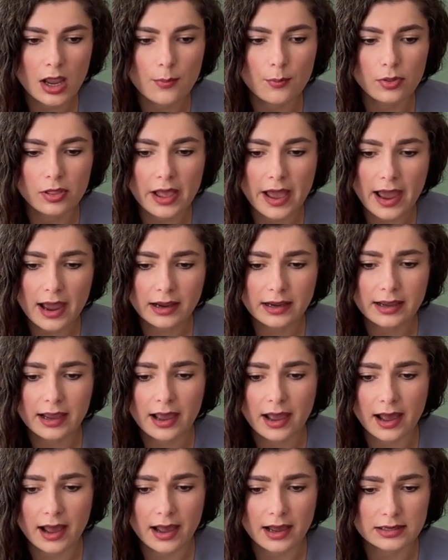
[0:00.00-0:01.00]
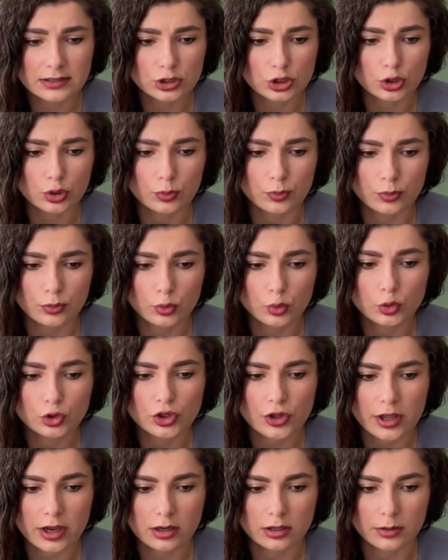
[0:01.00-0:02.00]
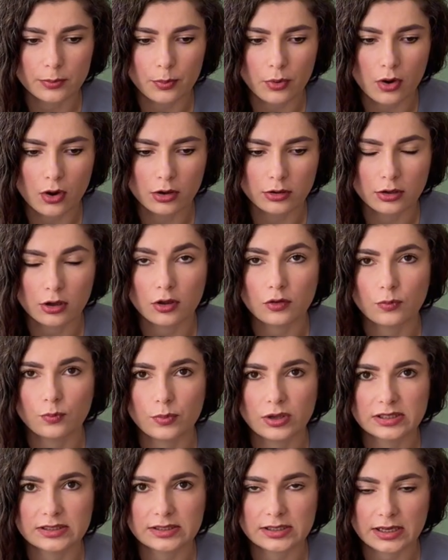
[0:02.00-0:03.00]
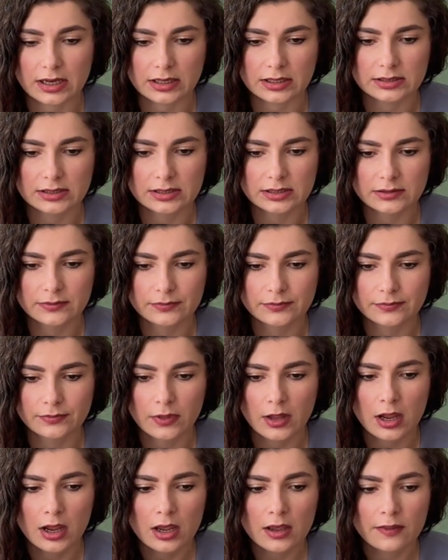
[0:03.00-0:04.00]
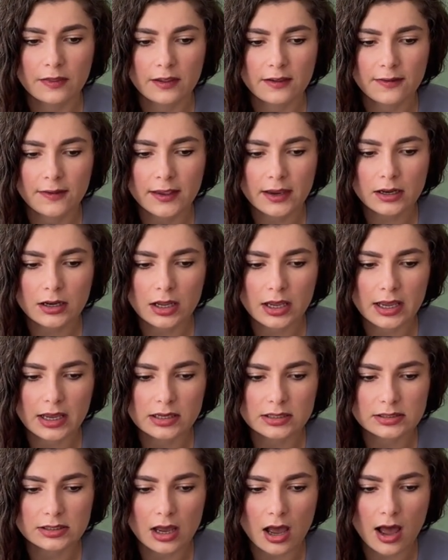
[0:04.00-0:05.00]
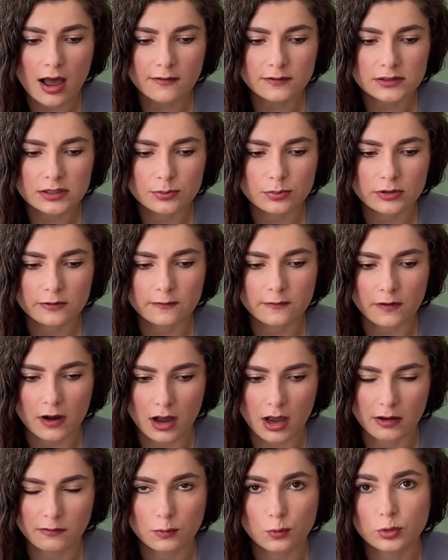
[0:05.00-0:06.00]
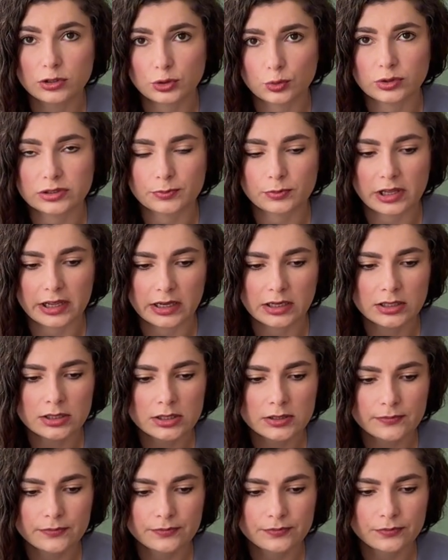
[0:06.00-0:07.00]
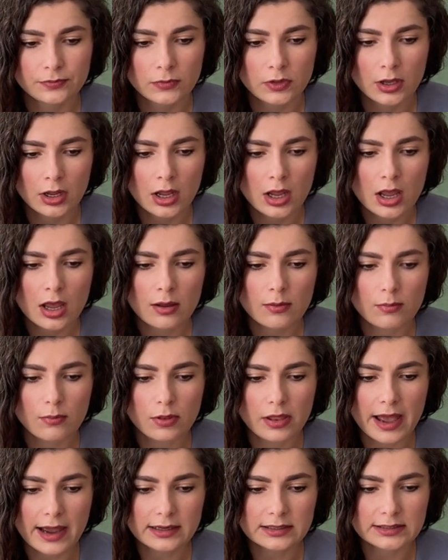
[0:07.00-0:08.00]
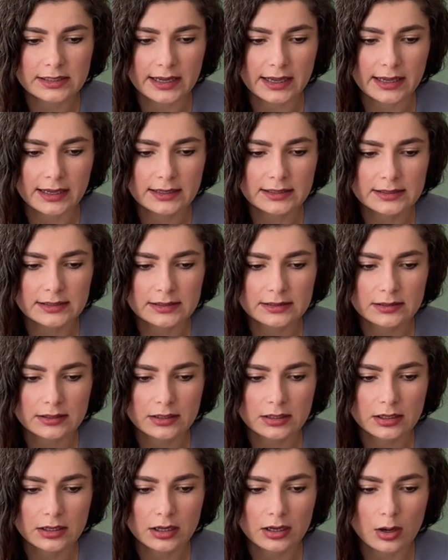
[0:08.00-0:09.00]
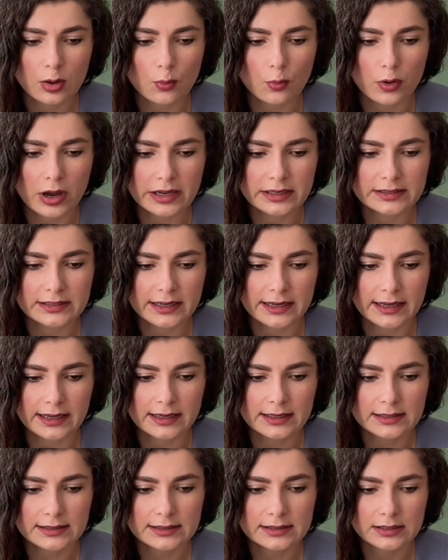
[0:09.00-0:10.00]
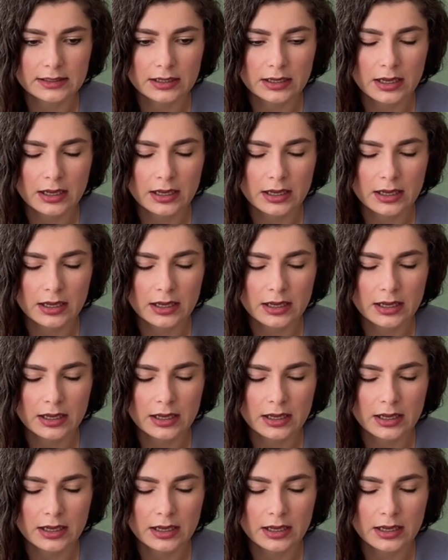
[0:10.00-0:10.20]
black has to push their pawn on b6. The thing is, after b5, which was played, black takes, white takes,